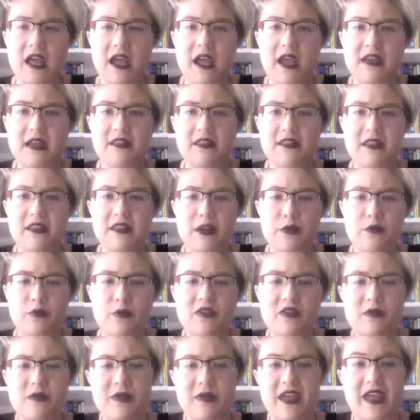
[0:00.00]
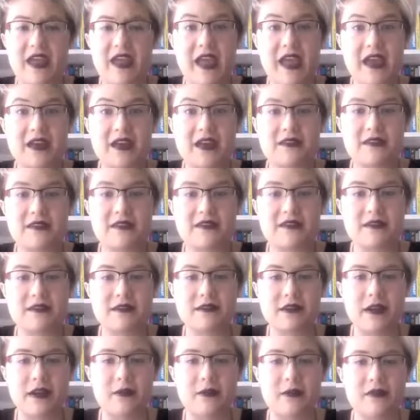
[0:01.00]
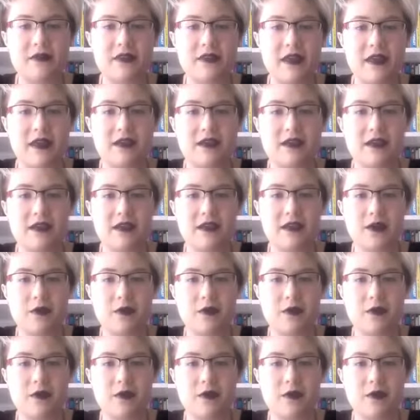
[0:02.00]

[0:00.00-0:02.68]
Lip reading: And then it was in my hands. I was like,